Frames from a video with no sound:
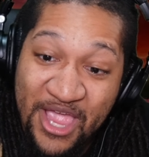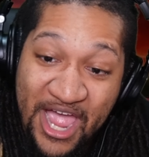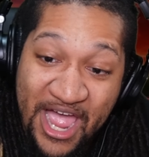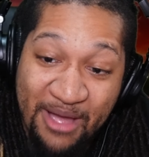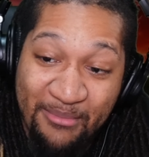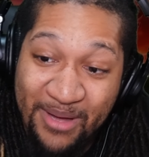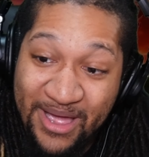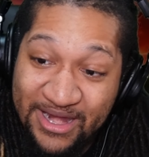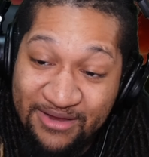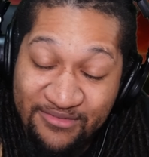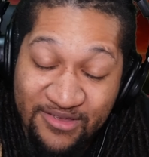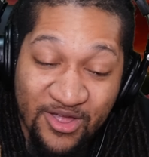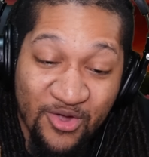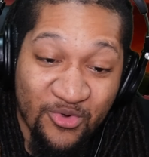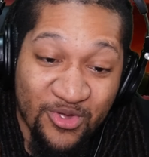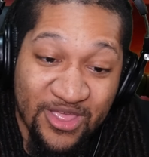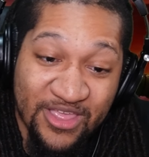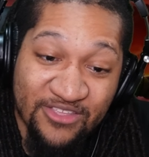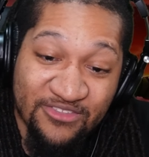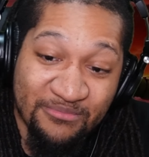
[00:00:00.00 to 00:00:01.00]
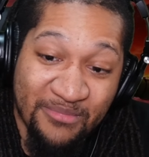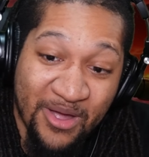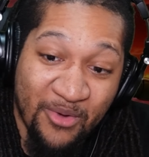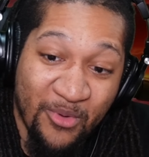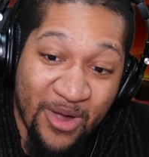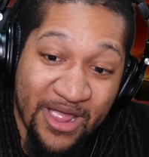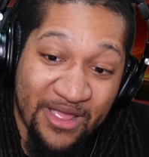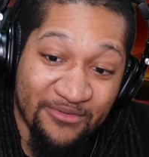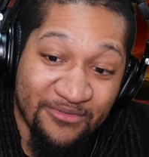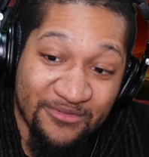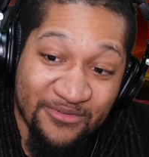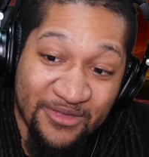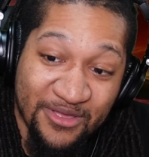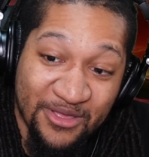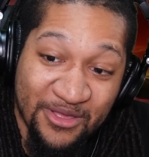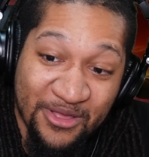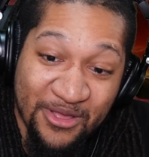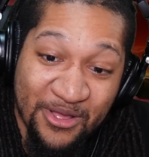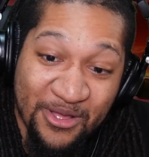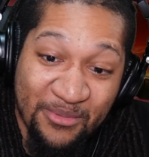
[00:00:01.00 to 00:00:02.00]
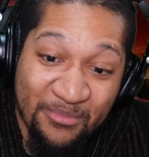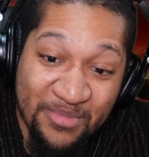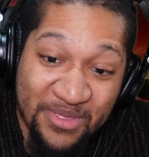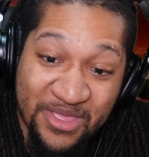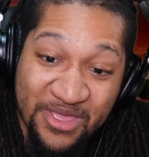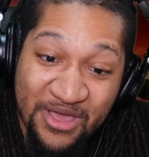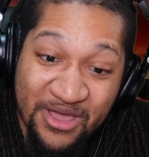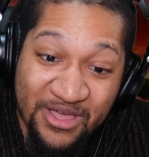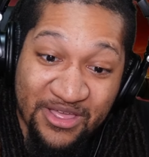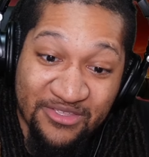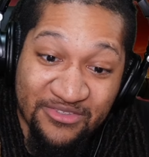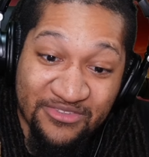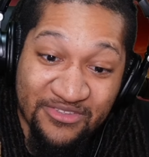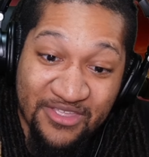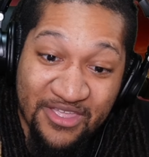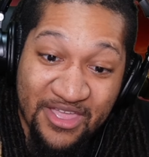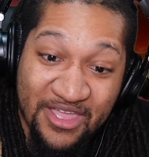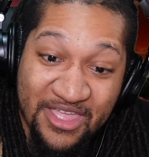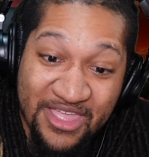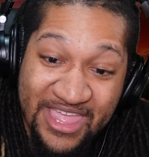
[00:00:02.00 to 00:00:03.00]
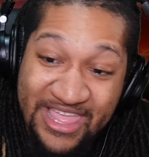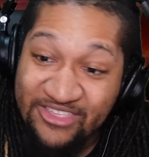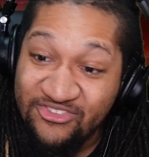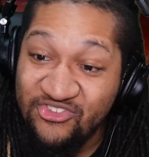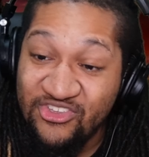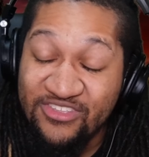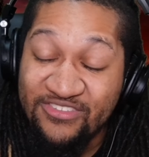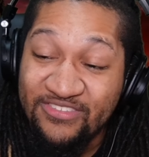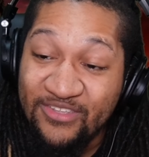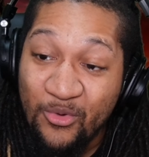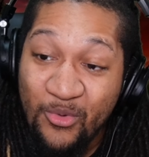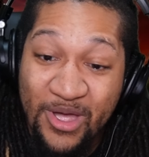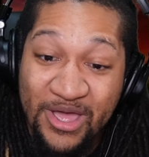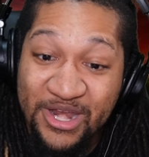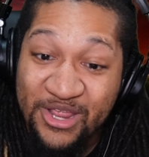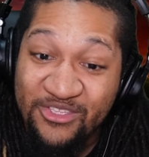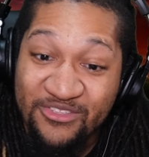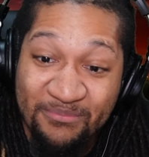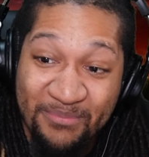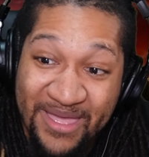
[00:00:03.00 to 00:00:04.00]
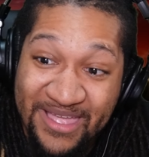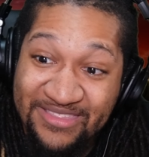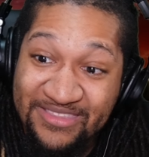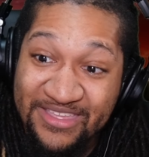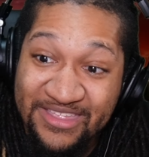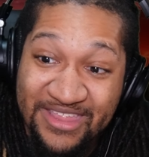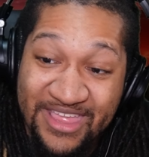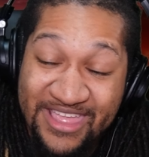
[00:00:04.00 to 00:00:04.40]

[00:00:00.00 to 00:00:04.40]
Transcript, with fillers: I might even go kiss my wife because it's just so unexpected.